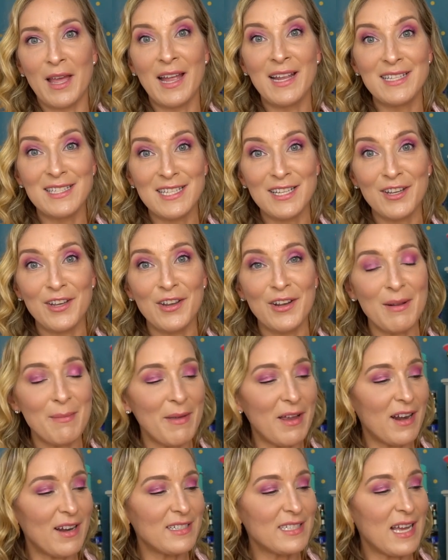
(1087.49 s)
that's a good
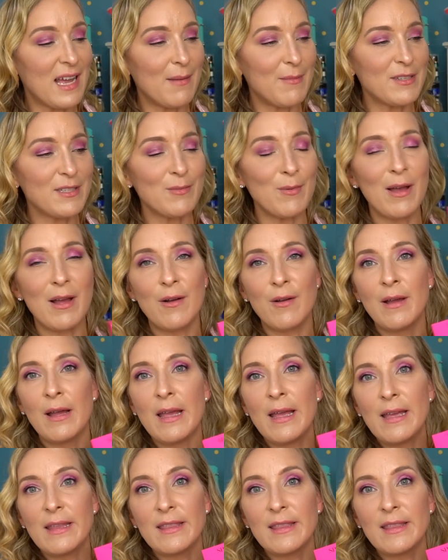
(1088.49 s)
amount of time as well.